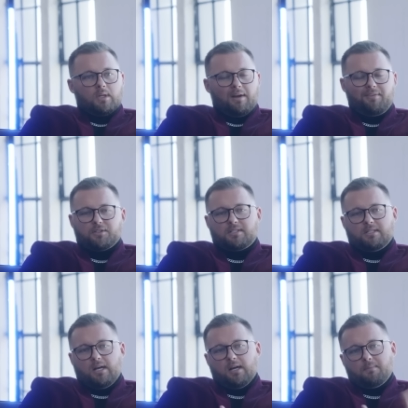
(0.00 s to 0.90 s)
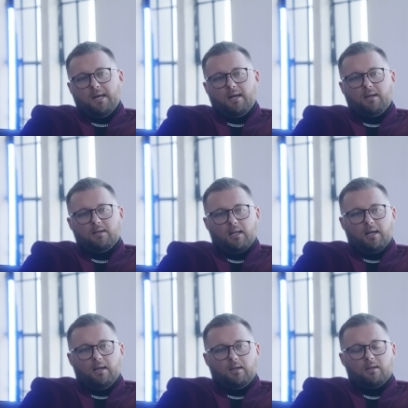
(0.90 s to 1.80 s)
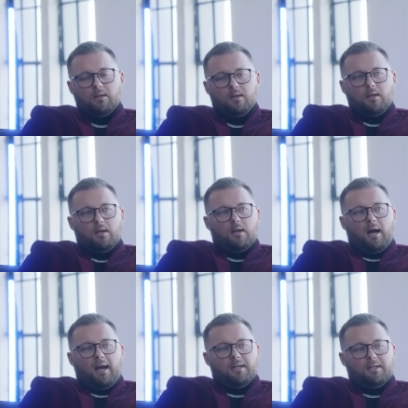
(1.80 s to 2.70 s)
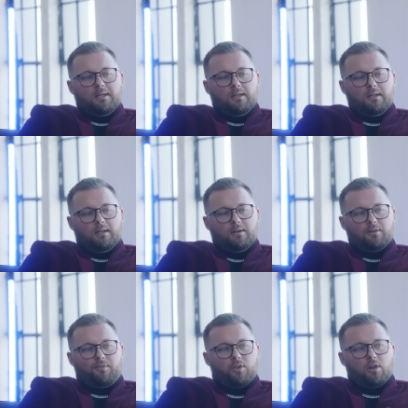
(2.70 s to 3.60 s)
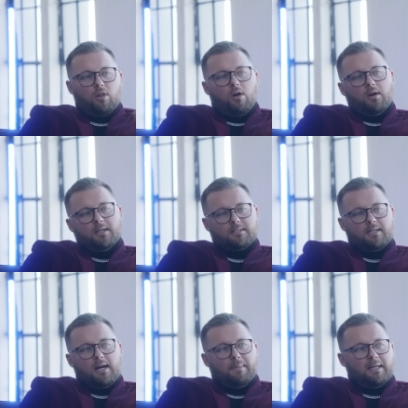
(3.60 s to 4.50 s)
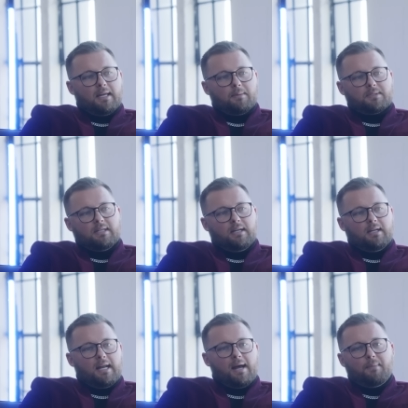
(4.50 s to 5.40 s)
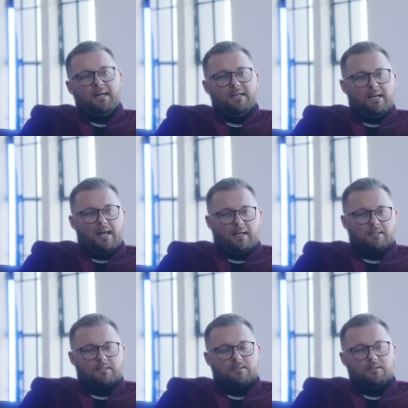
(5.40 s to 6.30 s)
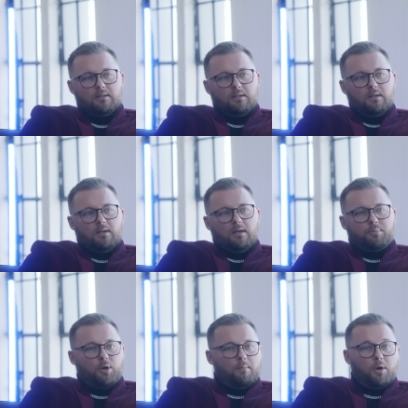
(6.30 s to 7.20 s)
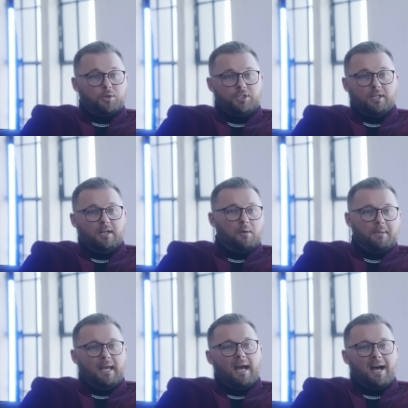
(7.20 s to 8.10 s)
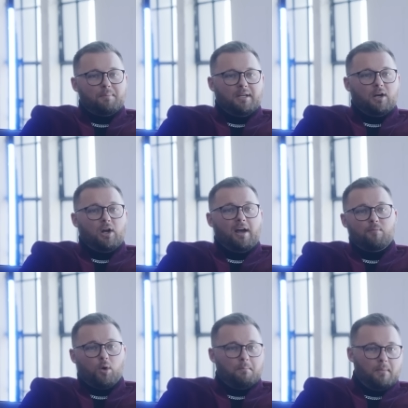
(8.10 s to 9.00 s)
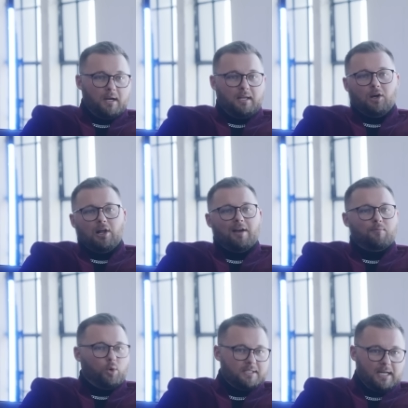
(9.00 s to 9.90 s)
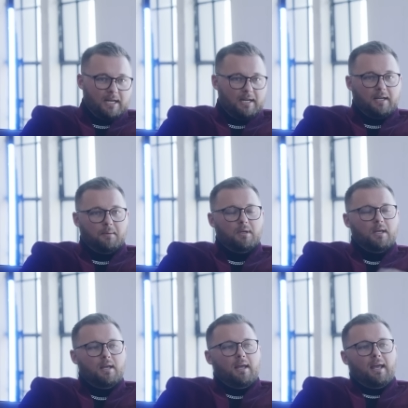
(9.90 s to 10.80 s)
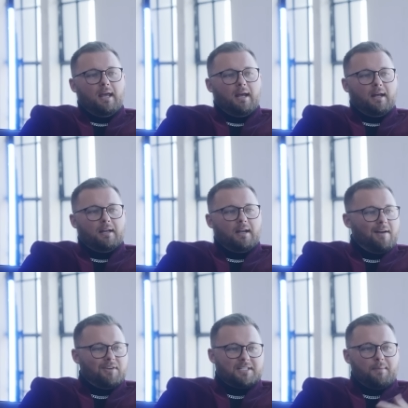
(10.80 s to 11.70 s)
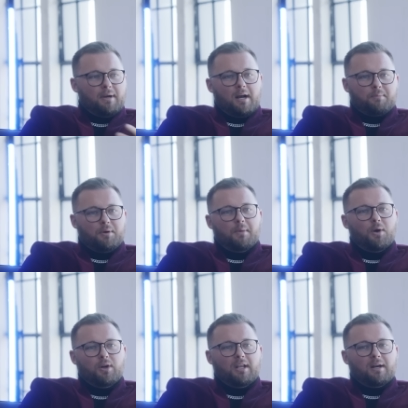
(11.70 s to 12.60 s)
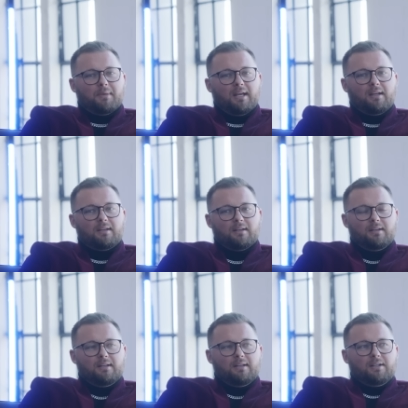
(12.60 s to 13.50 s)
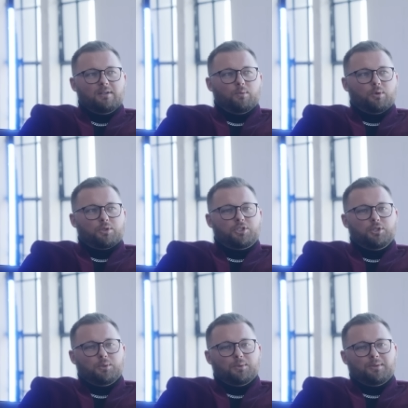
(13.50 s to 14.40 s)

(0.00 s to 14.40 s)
I felt stuck, man. Like I, for the longest time, I kept saying at my next promotion, I'll be happy, I'll have more money, I'll have more time. And every time I got promoted, I'm like, well, shoot,